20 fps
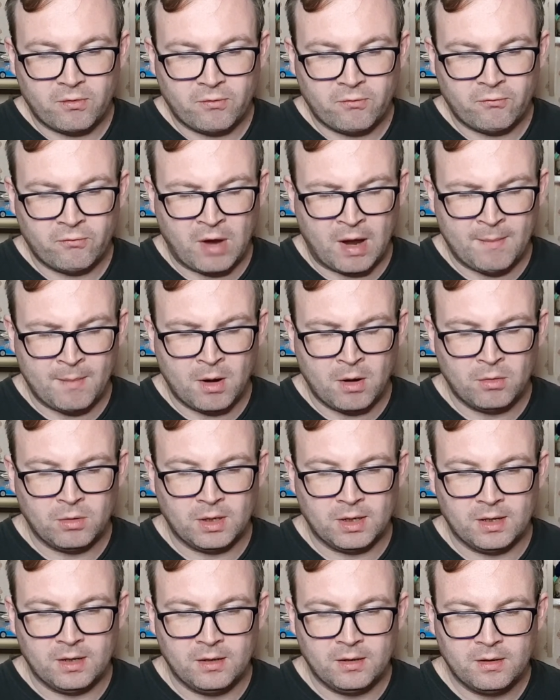
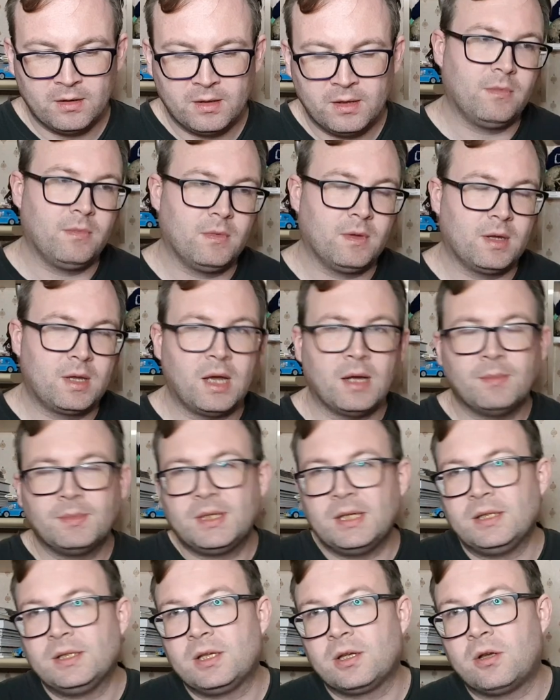Ramola, comes
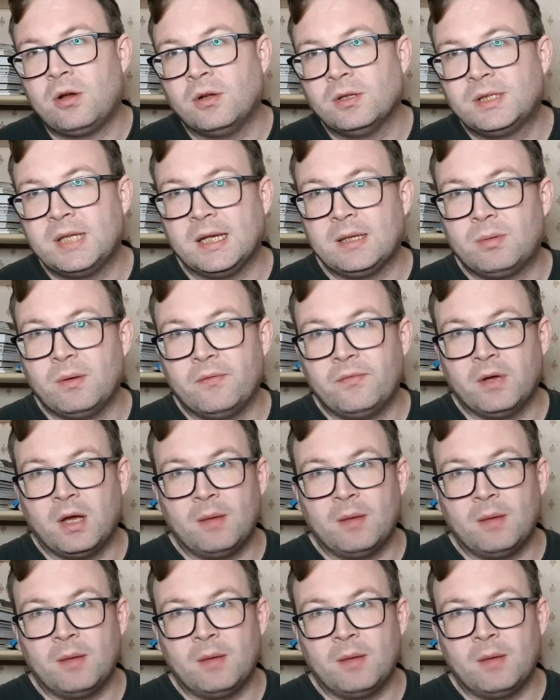into contact with her.